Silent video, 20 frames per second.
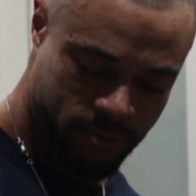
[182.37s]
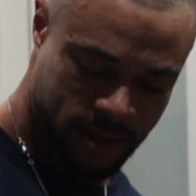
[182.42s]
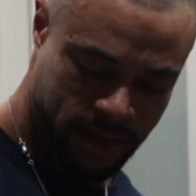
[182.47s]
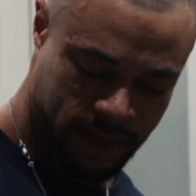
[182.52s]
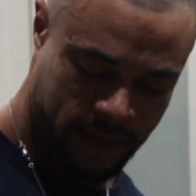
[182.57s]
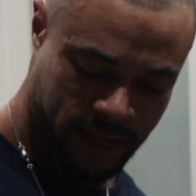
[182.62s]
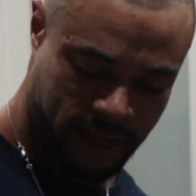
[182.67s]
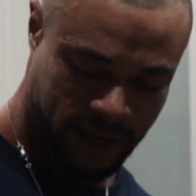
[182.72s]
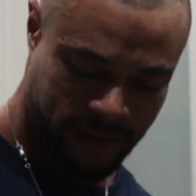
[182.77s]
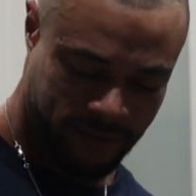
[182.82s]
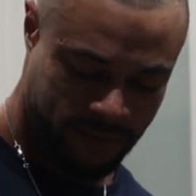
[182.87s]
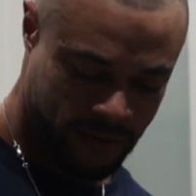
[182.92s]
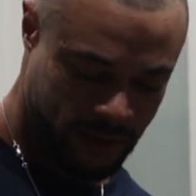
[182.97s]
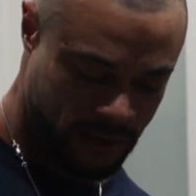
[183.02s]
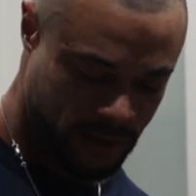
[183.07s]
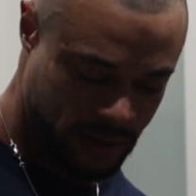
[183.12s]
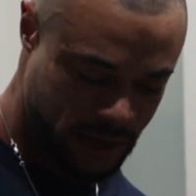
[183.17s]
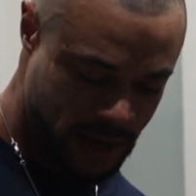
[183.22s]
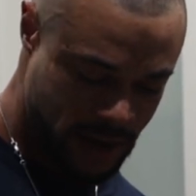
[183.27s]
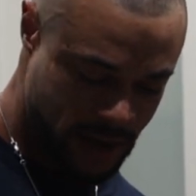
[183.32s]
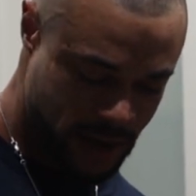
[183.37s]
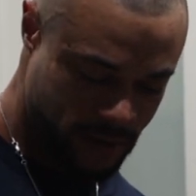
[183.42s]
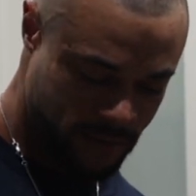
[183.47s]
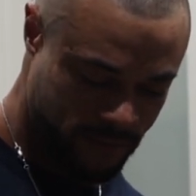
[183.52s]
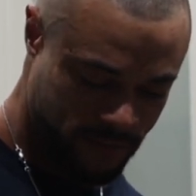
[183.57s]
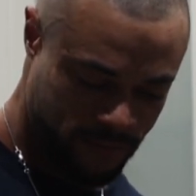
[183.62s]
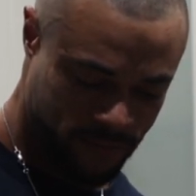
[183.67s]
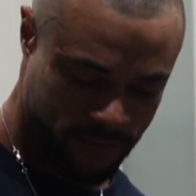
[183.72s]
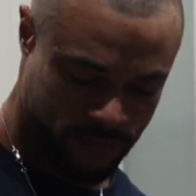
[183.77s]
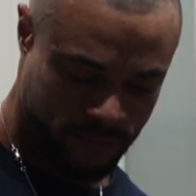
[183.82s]
but given um,
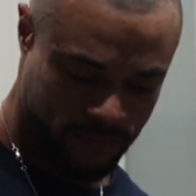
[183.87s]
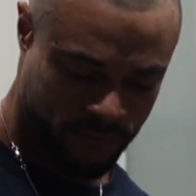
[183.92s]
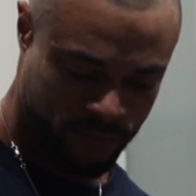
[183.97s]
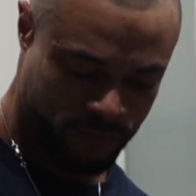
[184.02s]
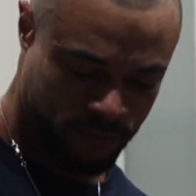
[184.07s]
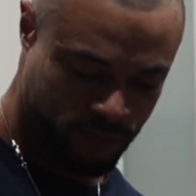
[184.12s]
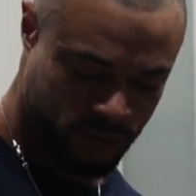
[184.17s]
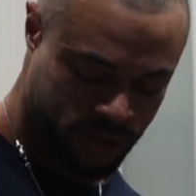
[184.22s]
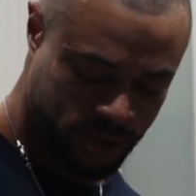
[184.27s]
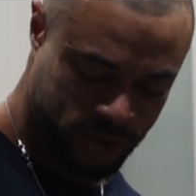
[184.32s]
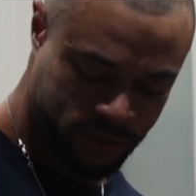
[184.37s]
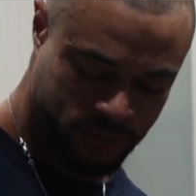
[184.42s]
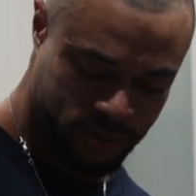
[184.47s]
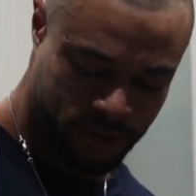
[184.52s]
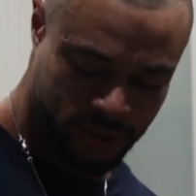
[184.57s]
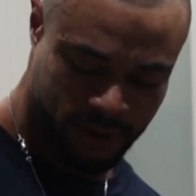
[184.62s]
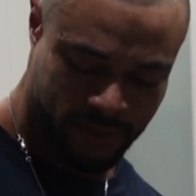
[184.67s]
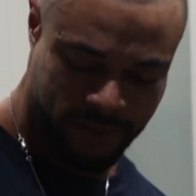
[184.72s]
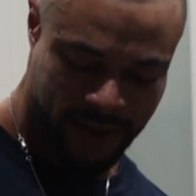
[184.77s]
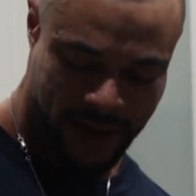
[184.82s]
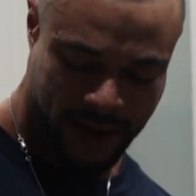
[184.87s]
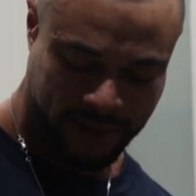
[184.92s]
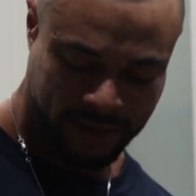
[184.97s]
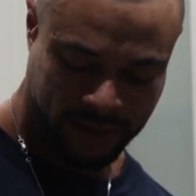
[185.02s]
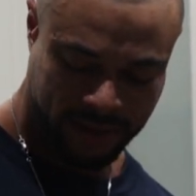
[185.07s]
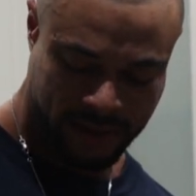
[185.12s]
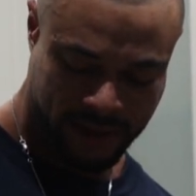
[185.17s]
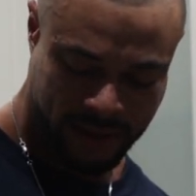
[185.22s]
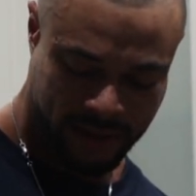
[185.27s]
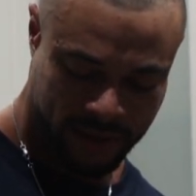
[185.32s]
just pulling back
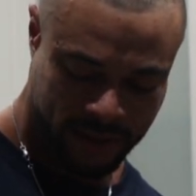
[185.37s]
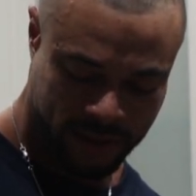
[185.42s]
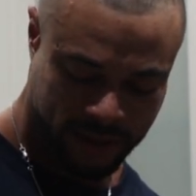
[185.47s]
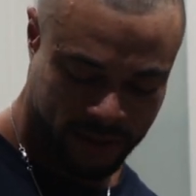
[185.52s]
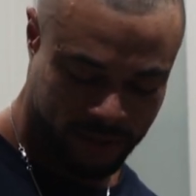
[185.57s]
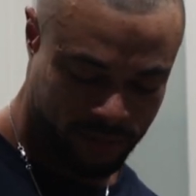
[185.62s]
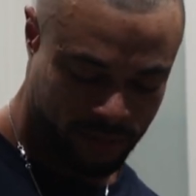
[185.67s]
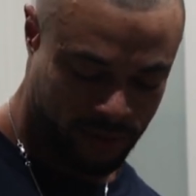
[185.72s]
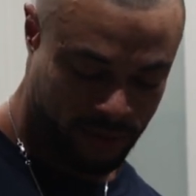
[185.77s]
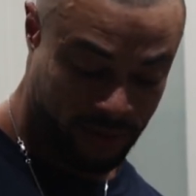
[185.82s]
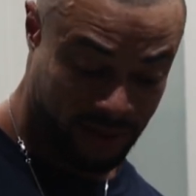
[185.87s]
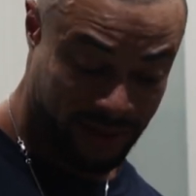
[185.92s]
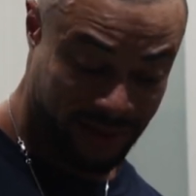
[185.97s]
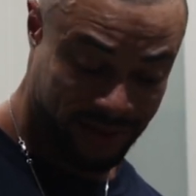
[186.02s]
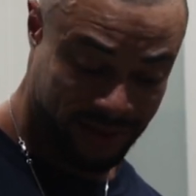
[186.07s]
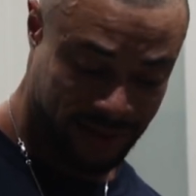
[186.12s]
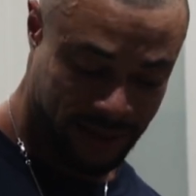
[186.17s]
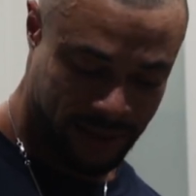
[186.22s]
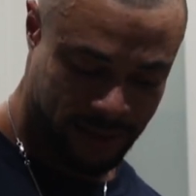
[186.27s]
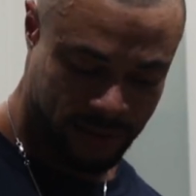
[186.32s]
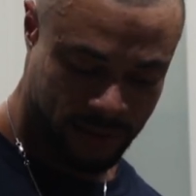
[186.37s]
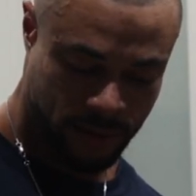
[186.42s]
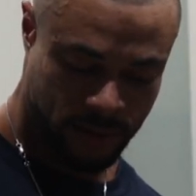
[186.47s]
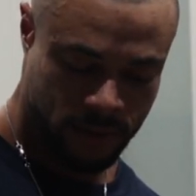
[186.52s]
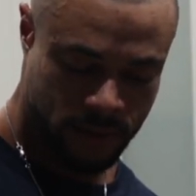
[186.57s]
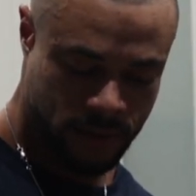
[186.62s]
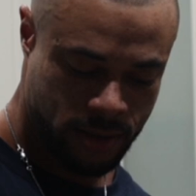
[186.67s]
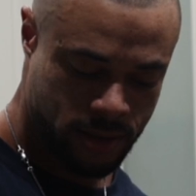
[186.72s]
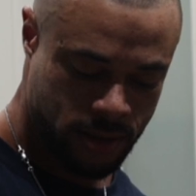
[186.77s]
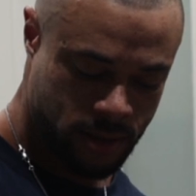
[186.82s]
slightly just to pull things in,
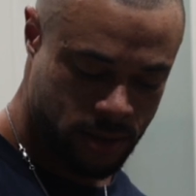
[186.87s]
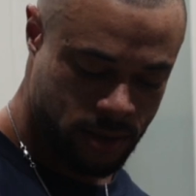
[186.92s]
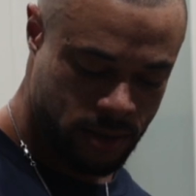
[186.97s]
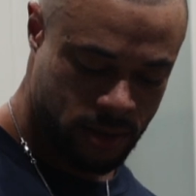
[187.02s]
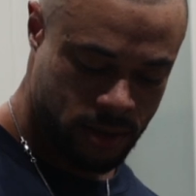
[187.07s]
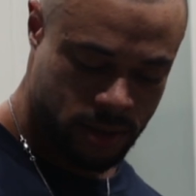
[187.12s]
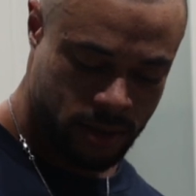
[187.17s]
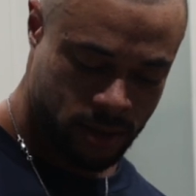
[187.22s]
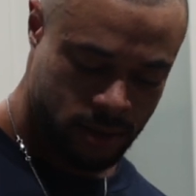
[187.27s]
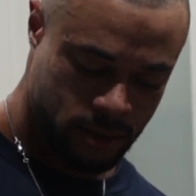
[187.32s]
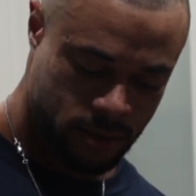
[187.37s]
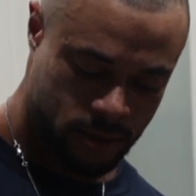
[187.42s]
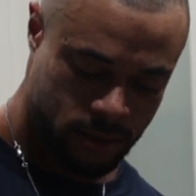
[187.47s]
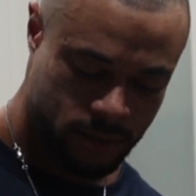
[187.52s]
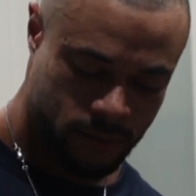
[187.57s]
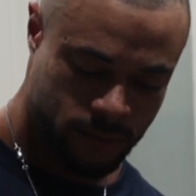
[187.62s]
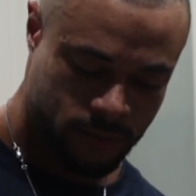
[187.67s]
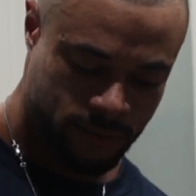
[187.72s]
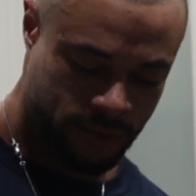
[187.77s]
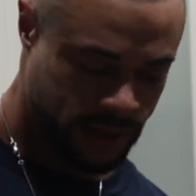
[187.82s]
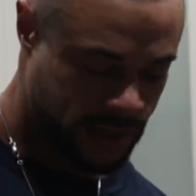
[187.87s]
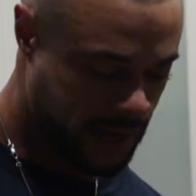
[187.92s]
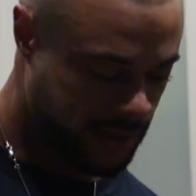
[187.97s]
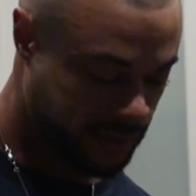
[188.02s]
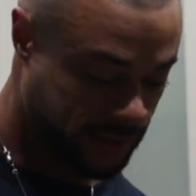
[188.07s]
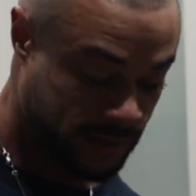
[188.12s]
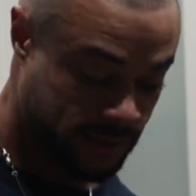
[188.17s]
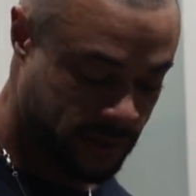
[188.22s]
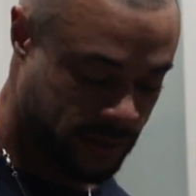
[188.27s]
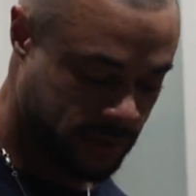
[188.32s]
we're
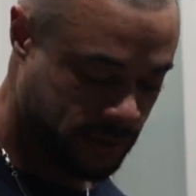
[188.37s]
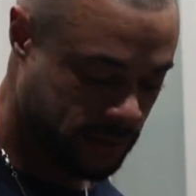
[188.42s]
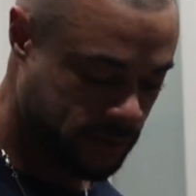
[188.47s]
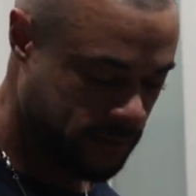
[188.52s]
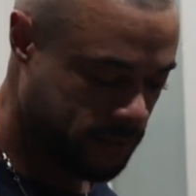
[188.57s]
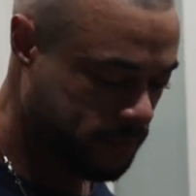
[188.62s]
down to six.